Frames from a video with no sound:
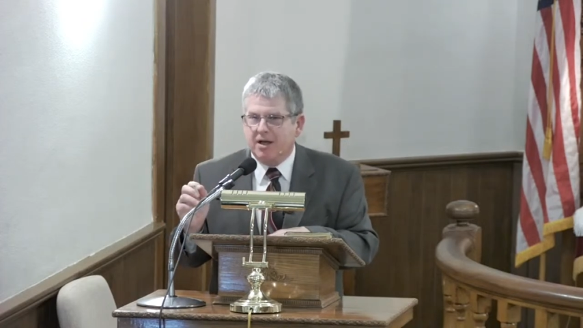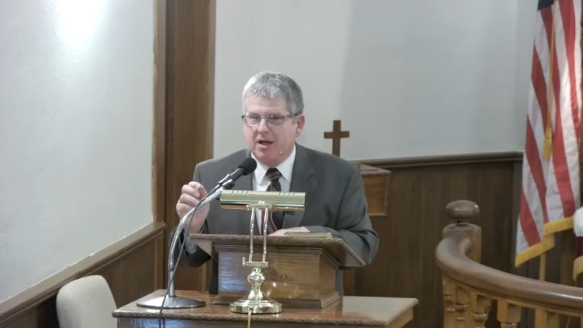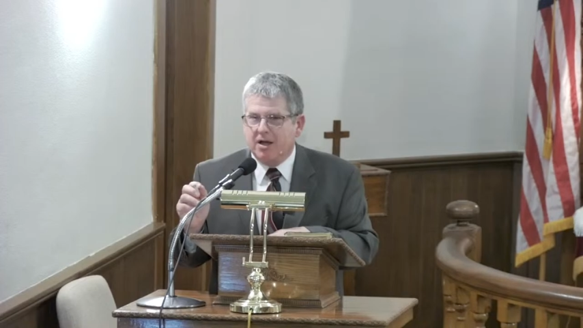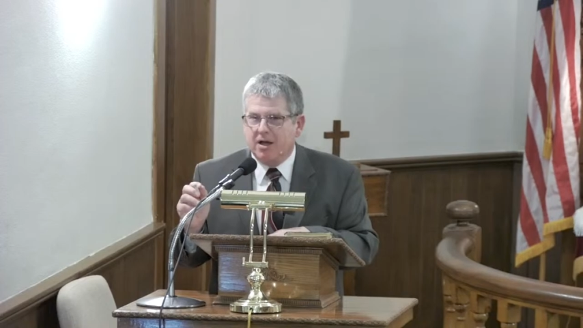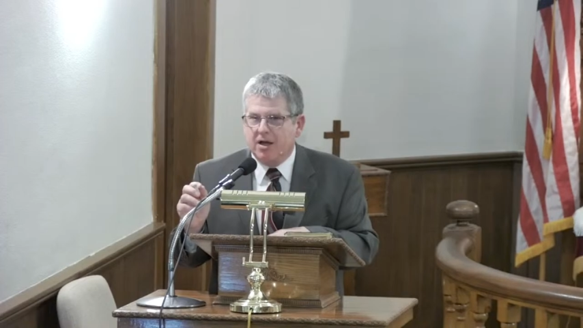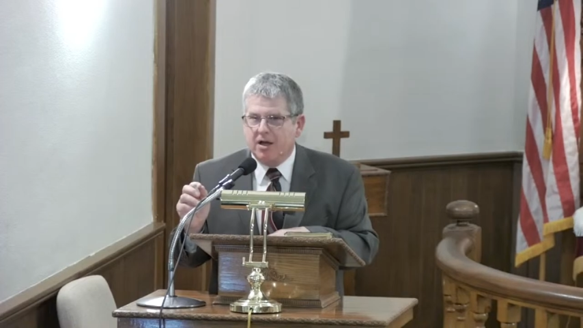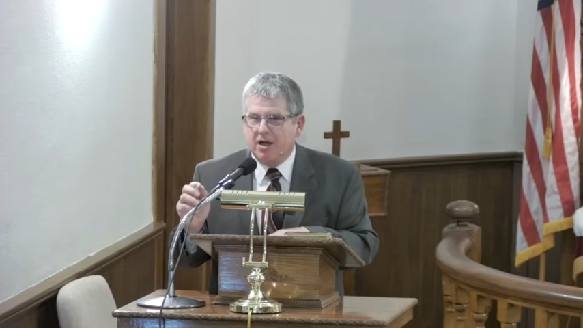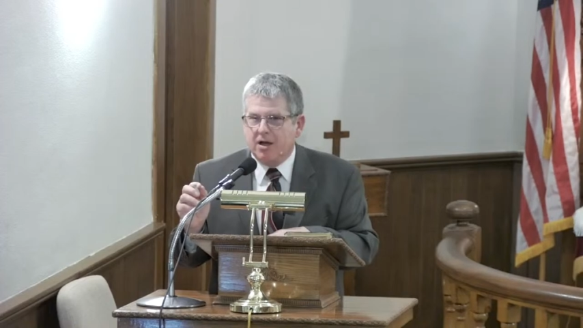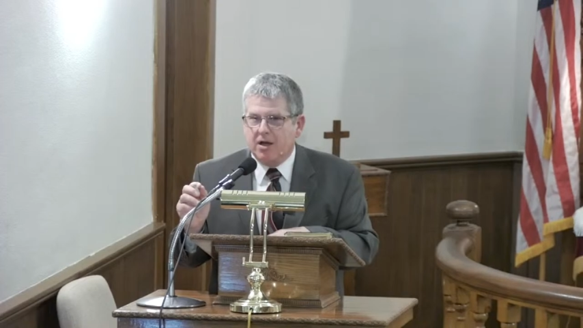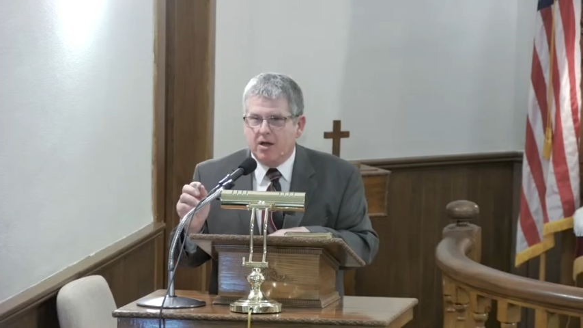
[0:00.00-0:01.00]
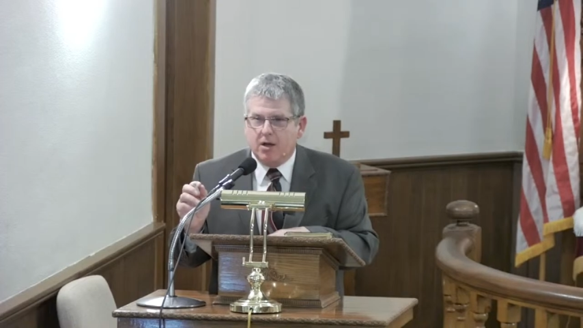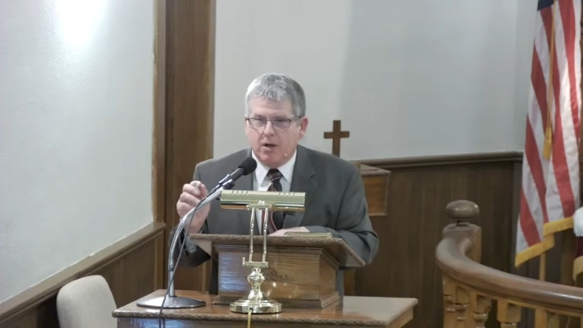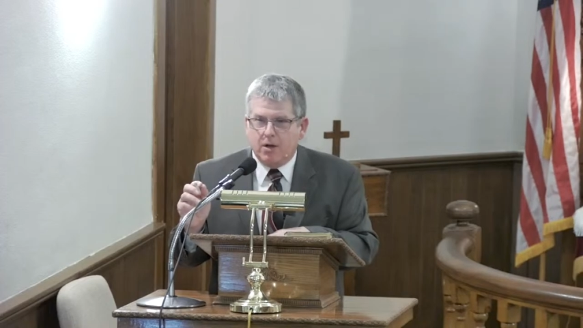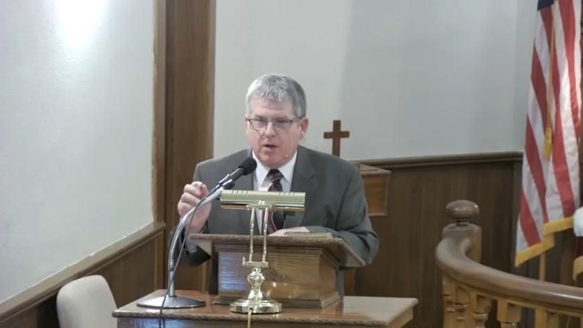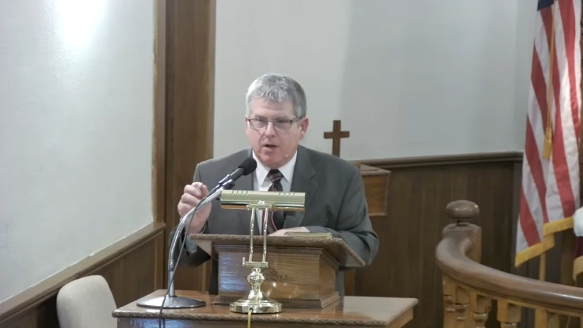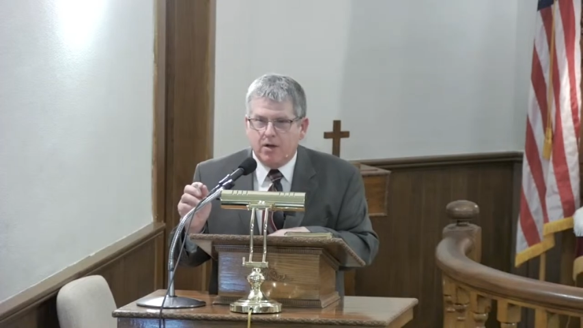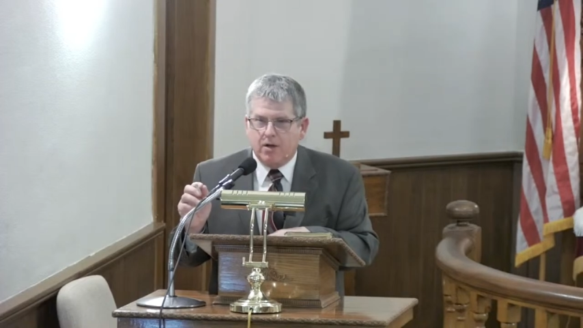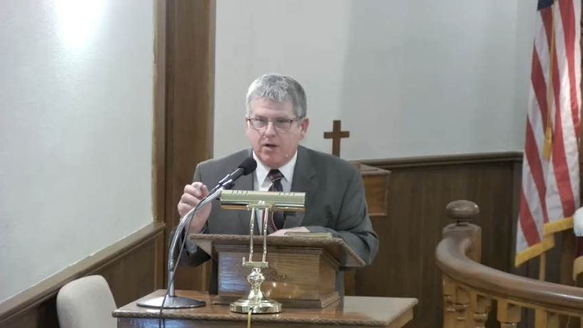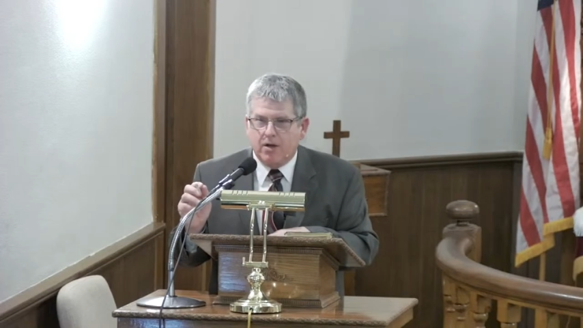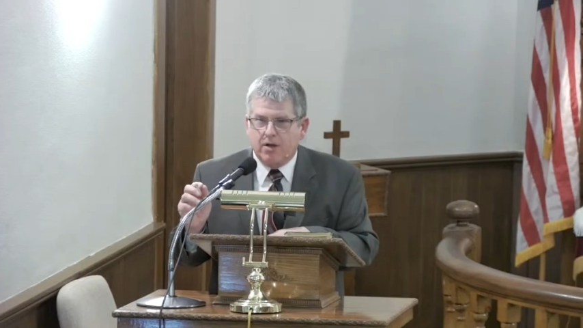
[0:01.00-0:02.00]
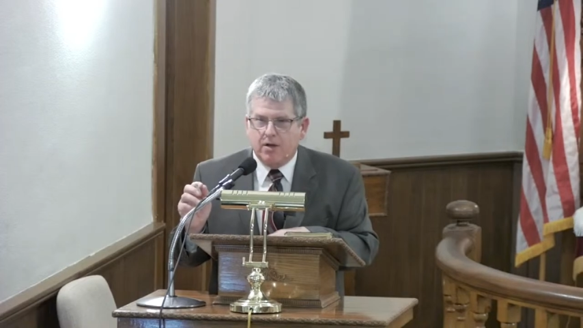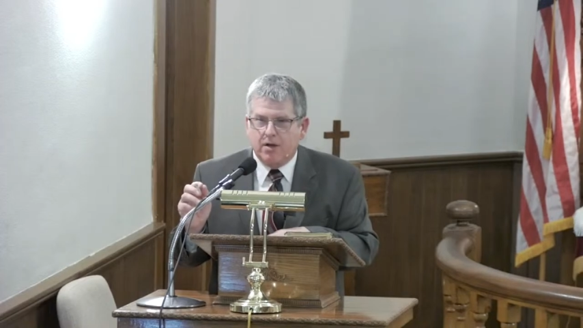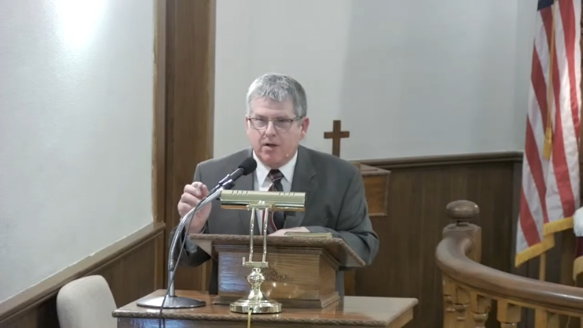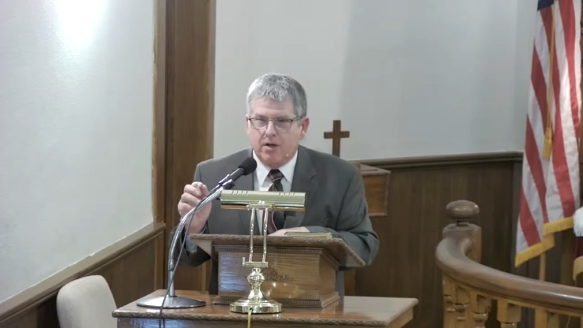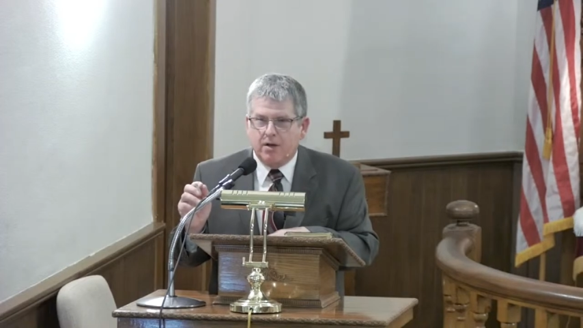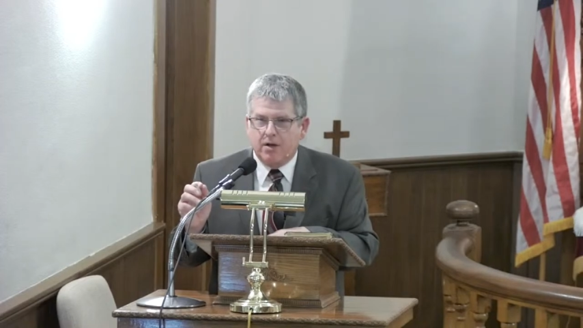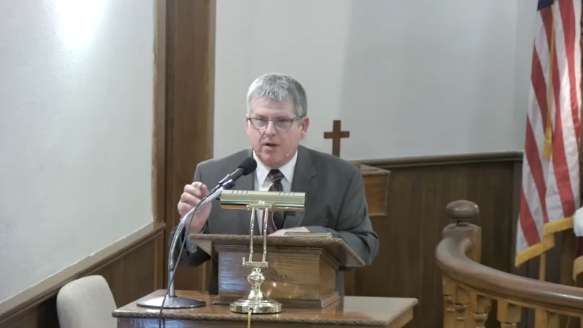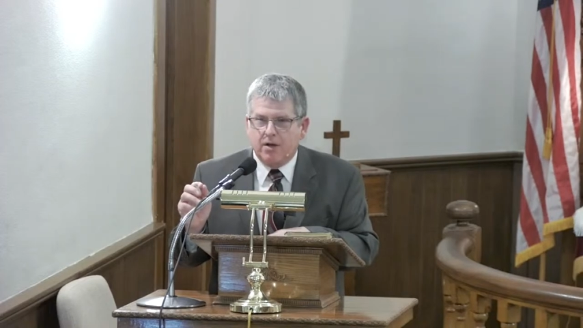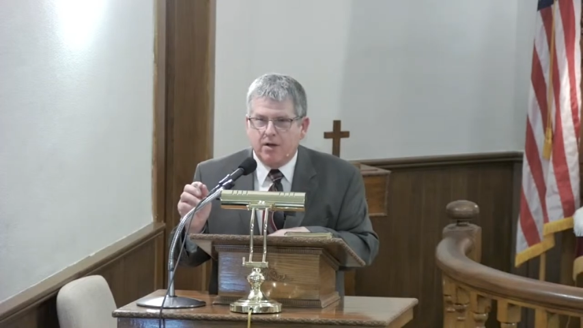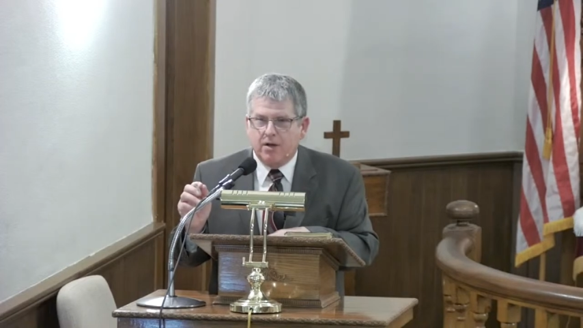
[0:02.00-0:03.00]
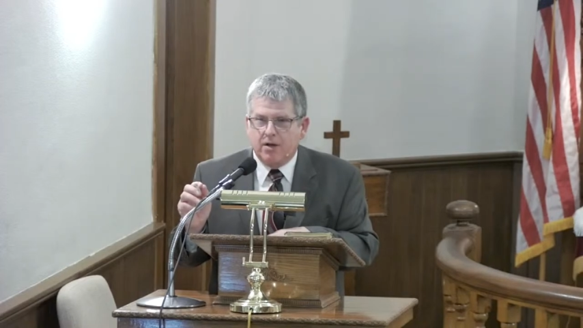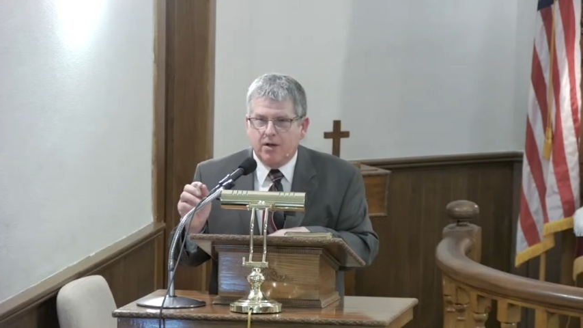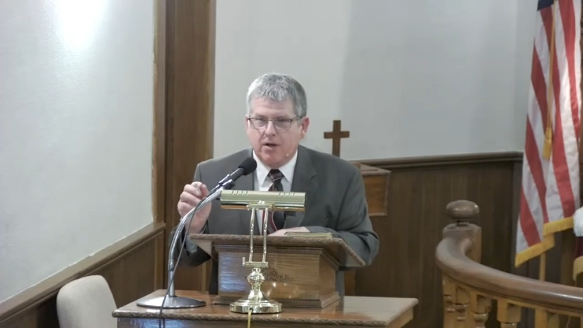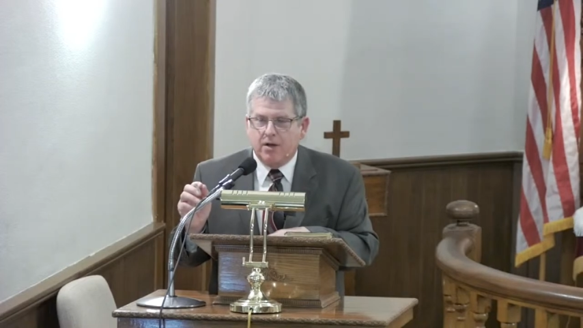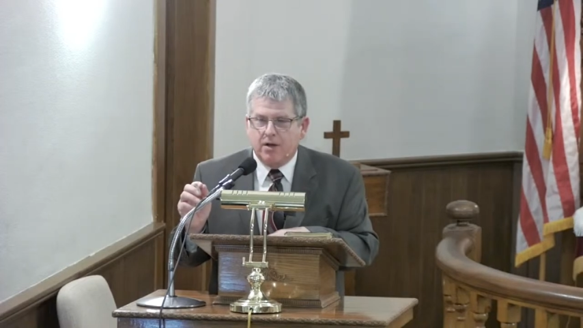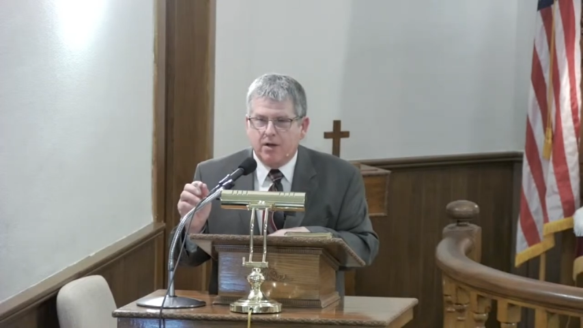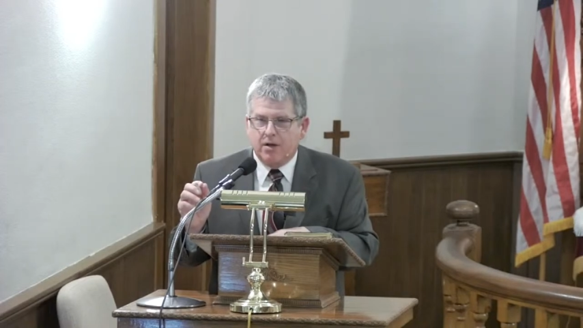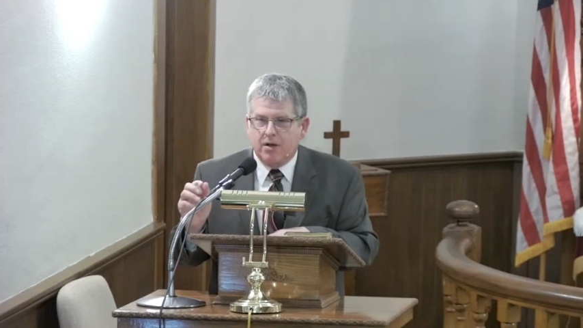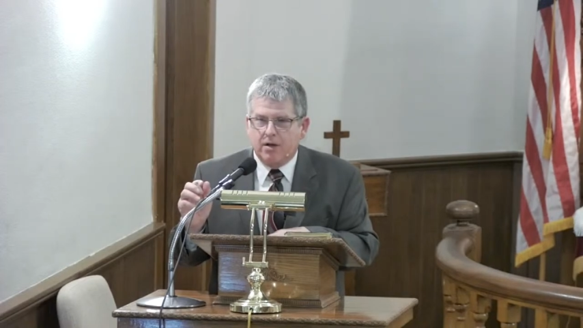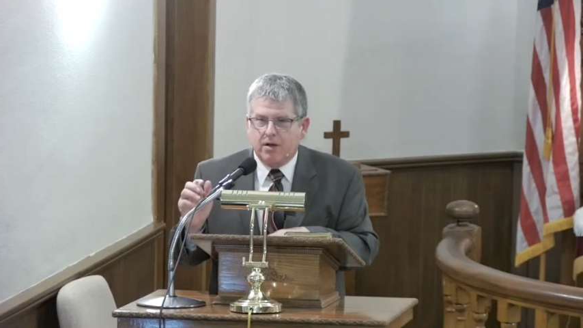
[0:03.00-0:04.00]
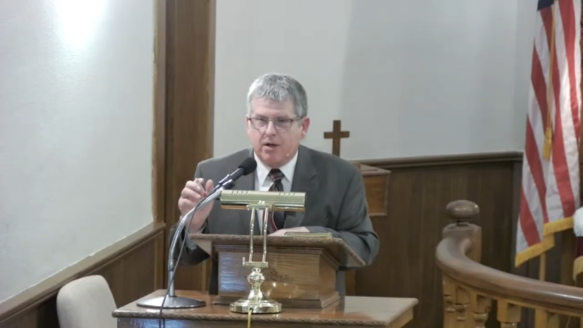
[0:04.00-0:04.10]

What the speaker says: Nothing is said.